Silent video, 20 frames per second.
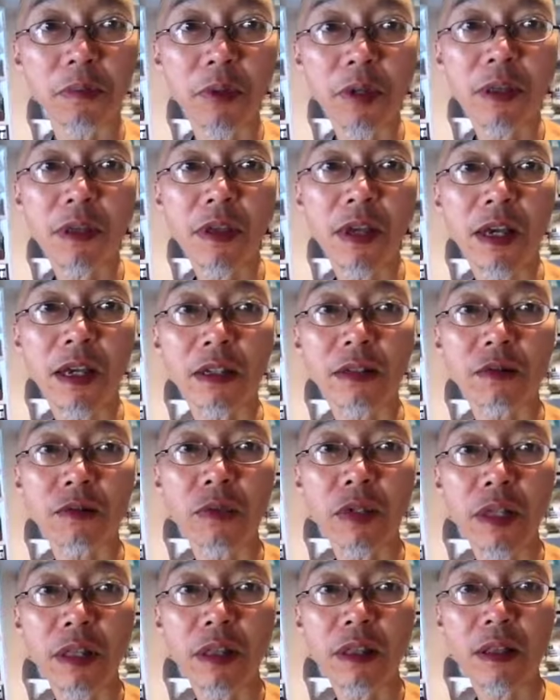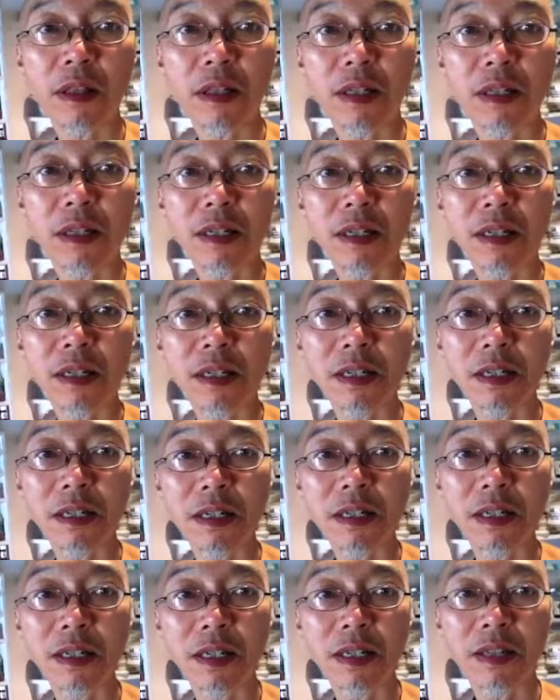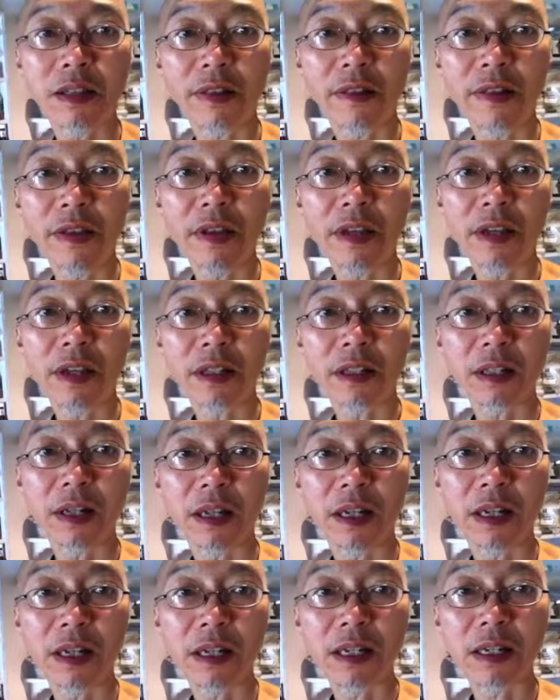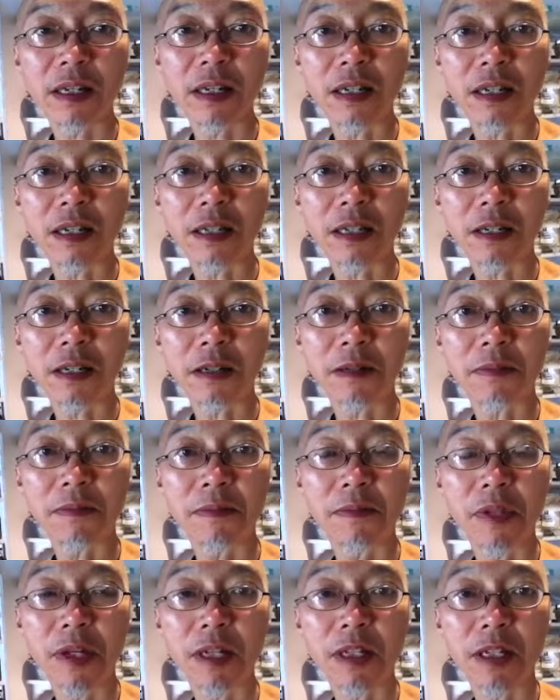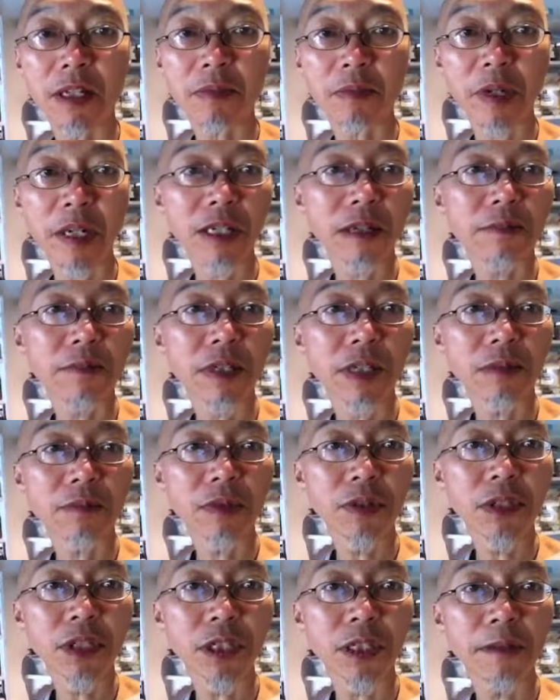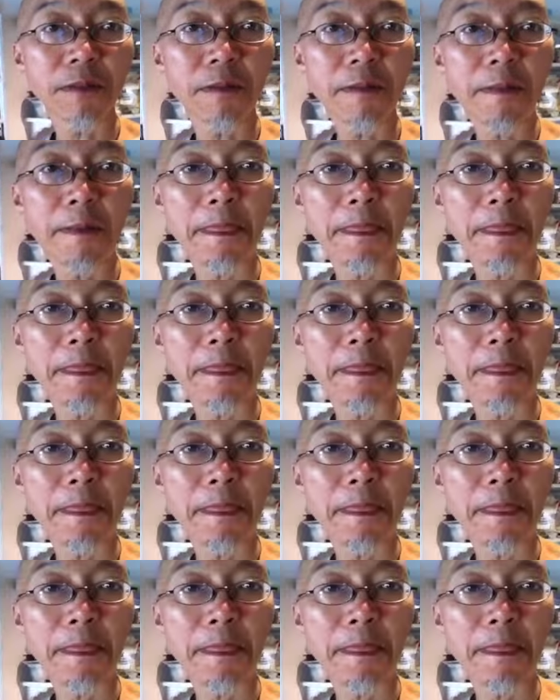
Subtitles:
put that with the tea, and then it becomes kombucha.